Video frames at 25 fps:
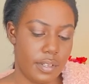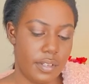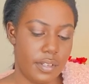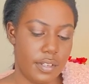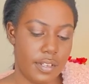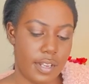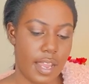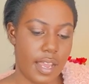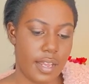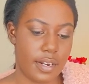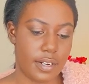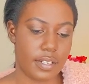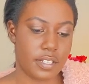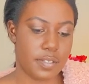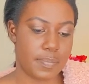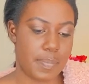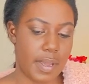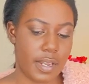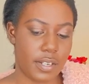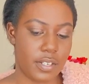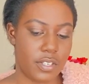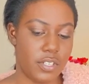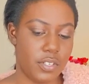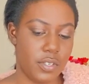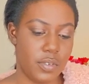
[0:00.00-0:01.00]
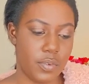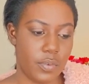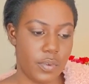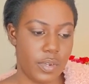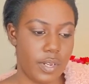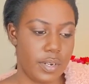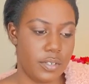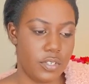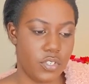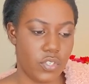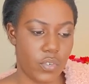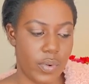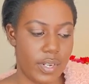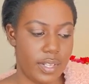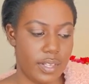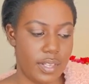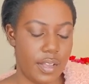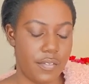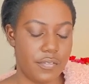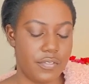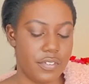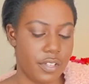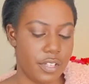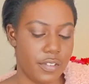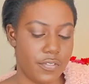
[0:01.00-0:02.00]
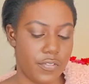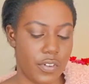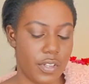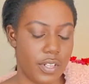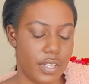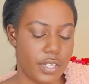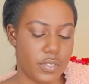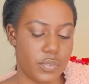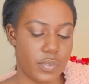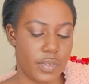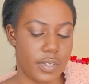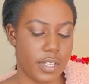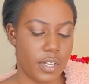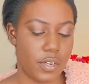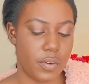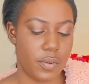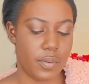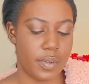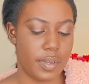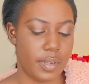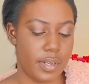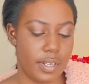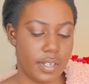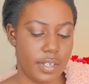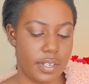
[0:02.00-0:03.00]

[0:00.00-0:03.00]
You can't expect to enjoy love to the fullest without,